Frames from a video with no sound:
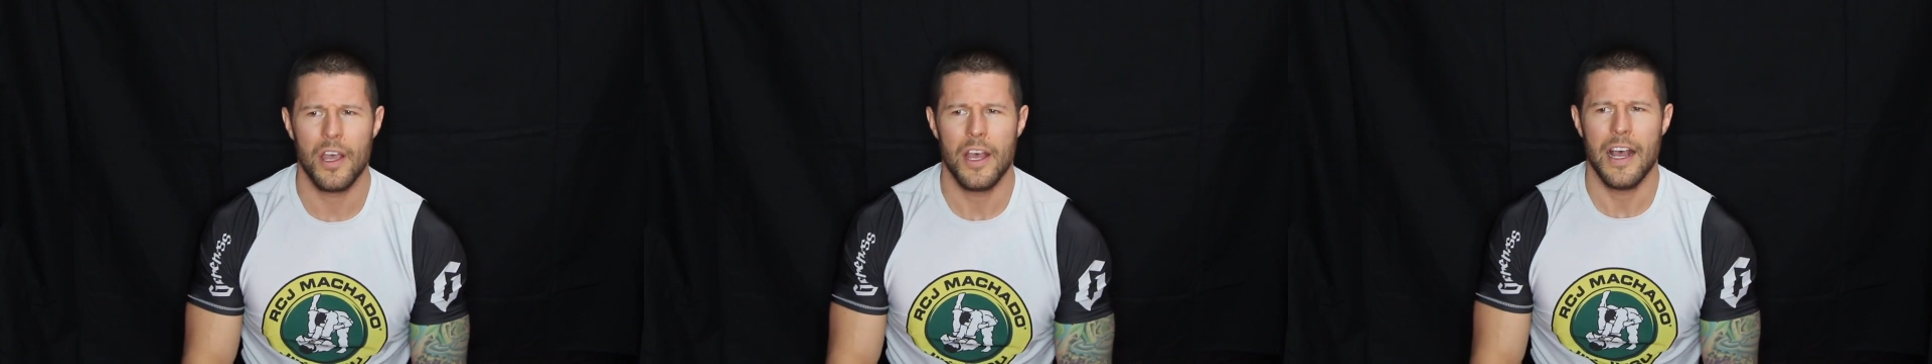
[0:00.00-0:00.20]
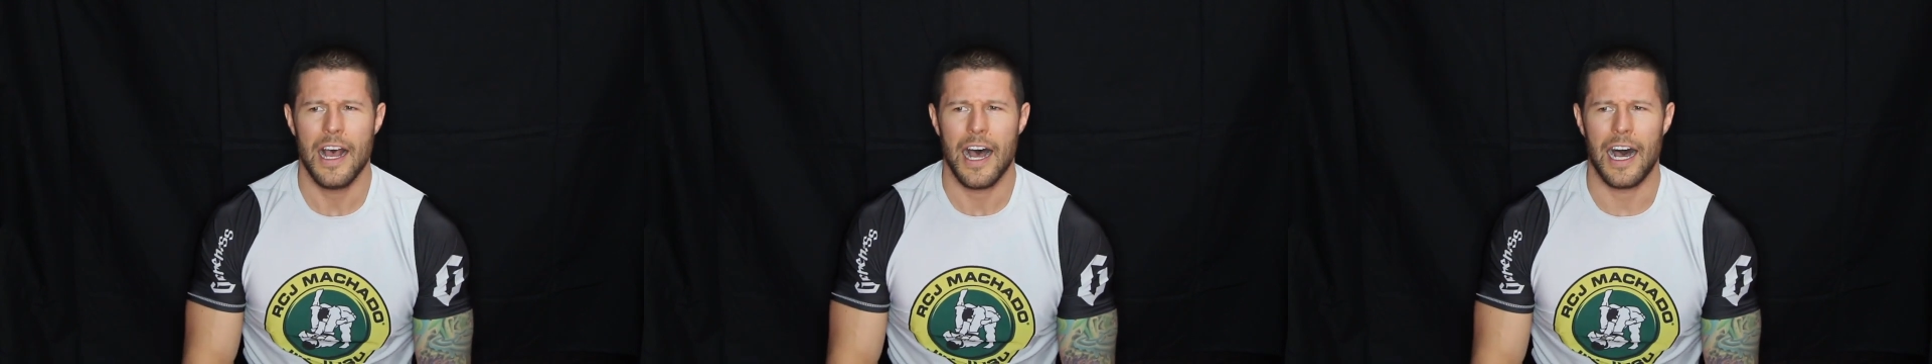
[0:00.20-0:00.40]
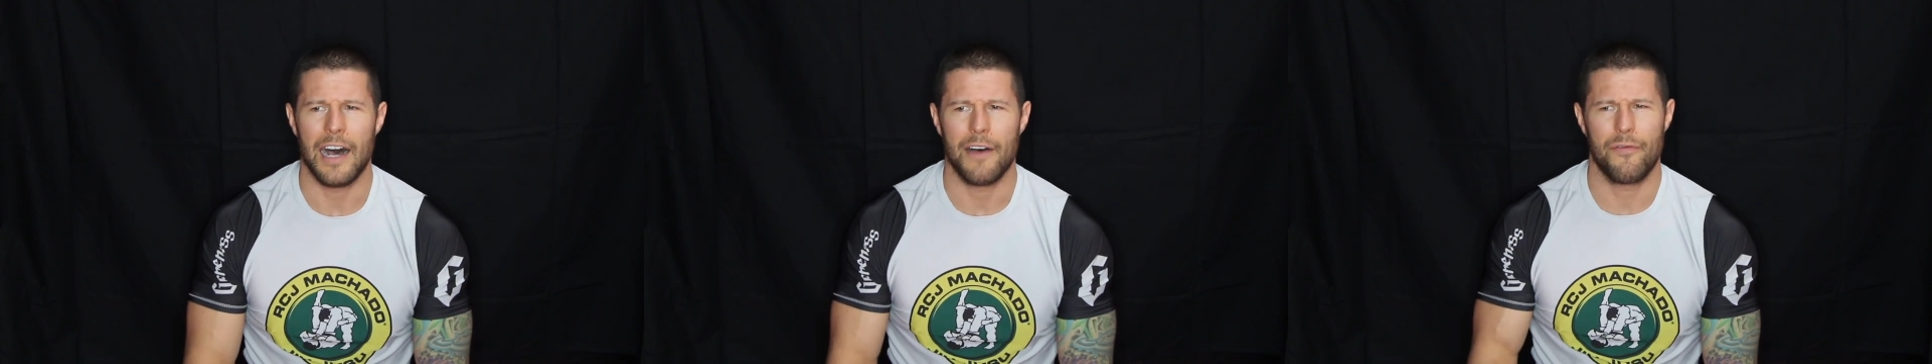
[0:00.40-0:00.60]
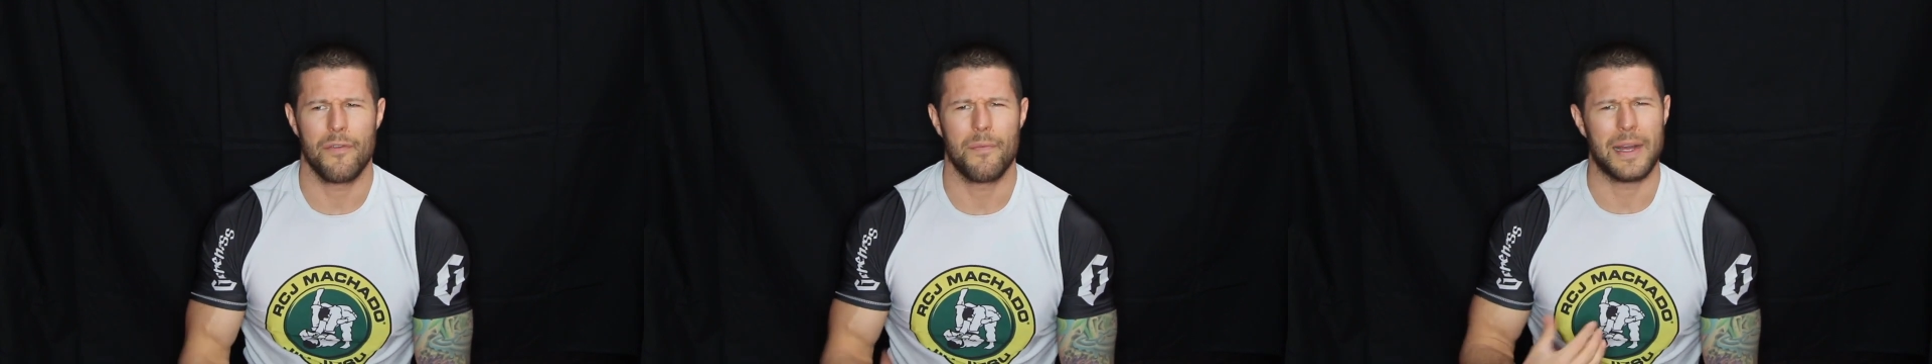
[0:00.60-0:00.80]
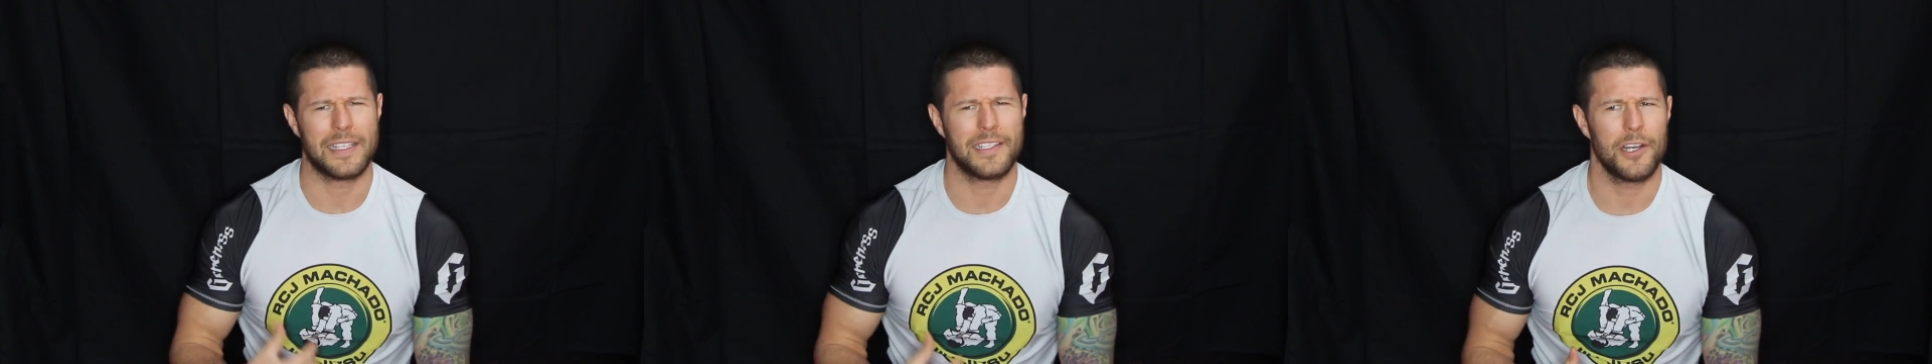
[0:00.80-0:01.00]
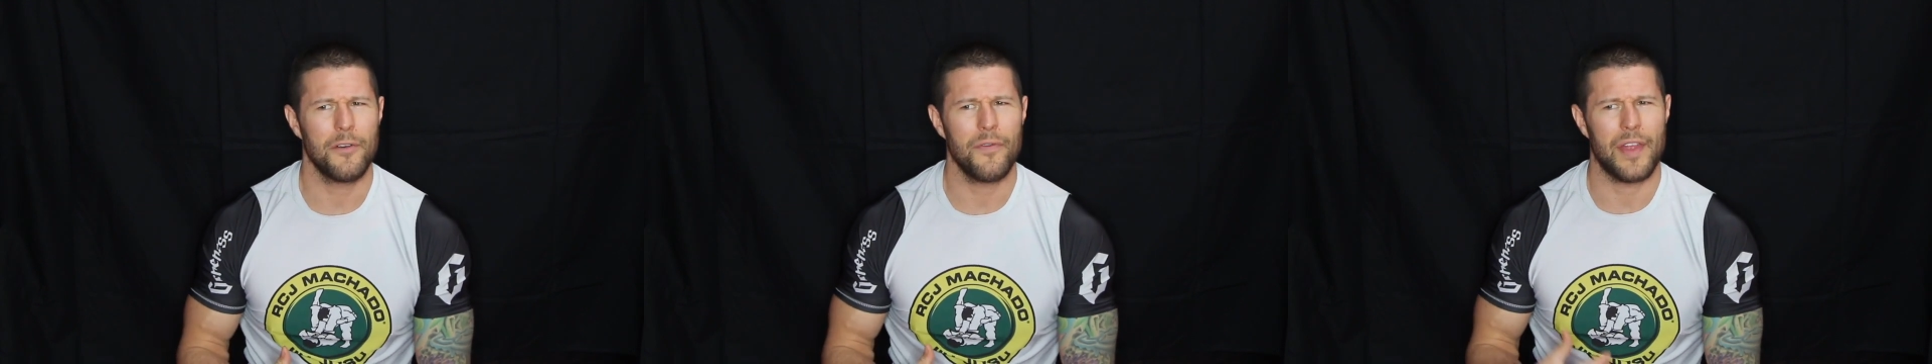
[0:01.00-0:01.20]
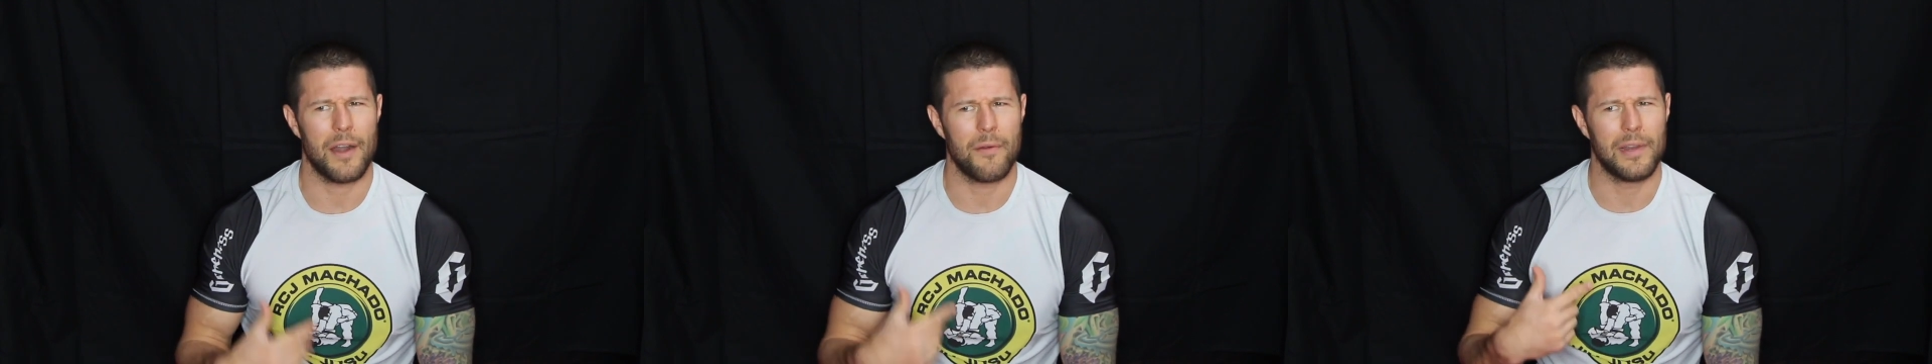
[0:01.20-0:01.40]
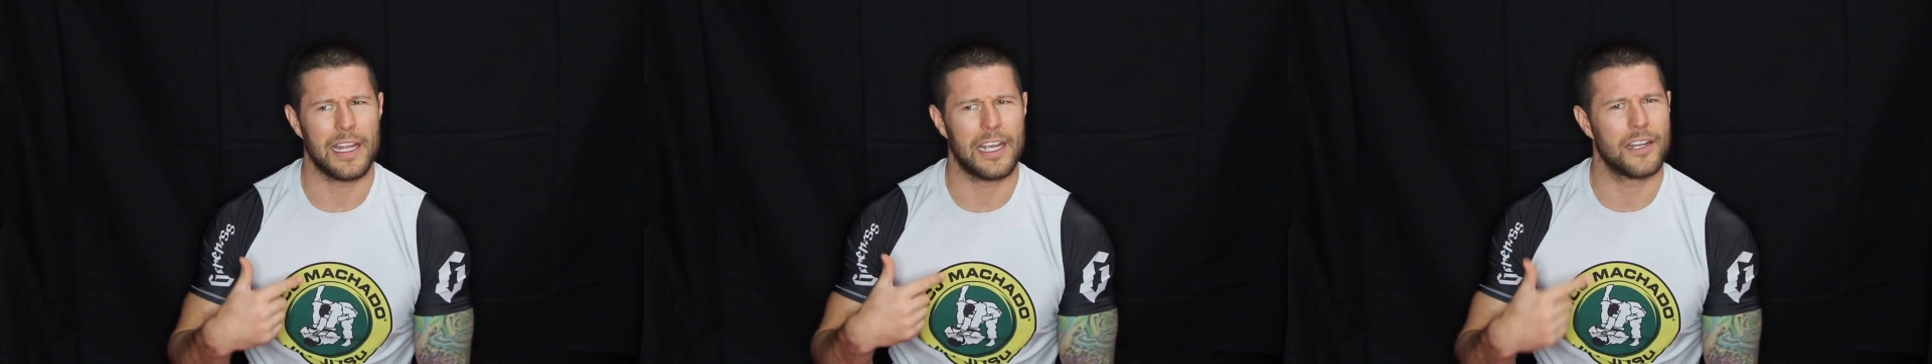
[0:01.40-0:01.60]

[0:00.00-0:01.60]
for myself that really